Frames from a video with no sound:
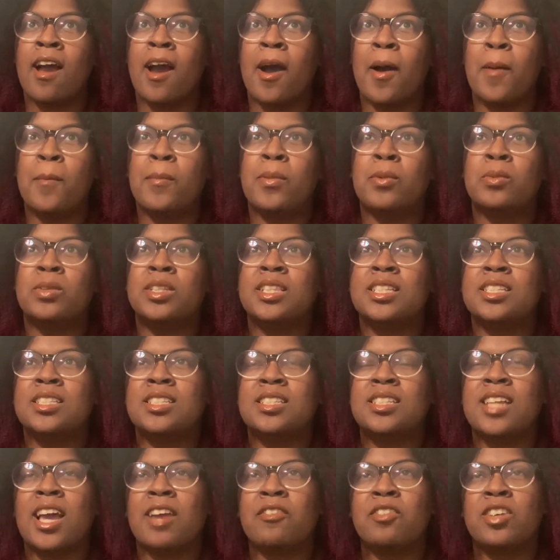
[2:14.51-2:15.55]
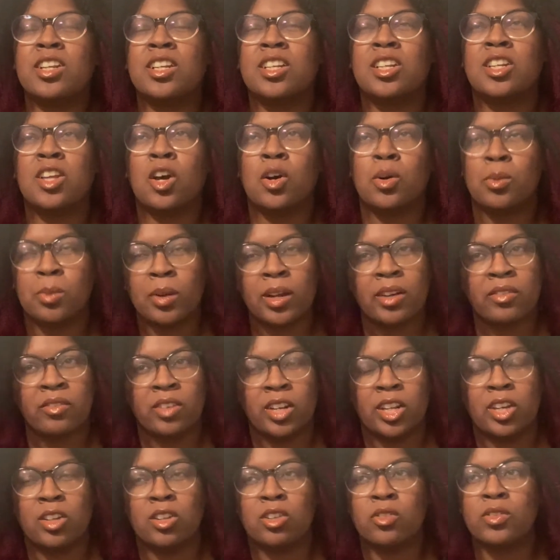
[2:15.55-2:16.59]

But with this David Dobrik video,